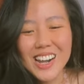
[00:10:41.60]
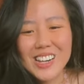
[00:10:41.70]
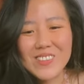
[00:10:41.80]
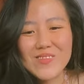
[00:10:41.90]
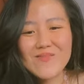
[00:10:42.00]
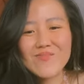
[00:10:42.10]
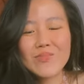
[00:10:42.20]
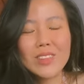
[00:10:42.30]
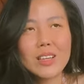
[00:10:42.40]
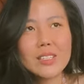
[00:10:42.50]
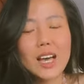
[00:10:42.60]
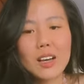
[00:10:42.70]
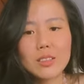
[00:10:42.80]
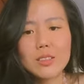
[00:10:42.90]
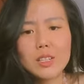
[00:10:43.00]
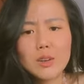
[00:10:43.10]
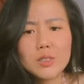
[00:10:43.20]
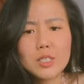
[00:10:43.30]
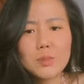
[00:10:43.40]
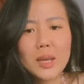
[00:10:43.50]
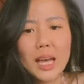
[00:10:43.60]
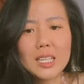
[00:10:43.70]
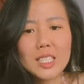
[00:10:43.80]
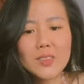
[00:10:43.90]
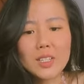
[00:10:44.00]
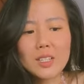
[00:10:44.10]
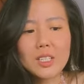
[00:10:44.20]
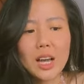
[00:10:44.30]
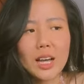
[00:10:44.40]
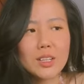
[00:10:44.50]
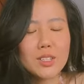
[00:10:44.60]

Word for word: Um, yeah, you know, just be active in the chat.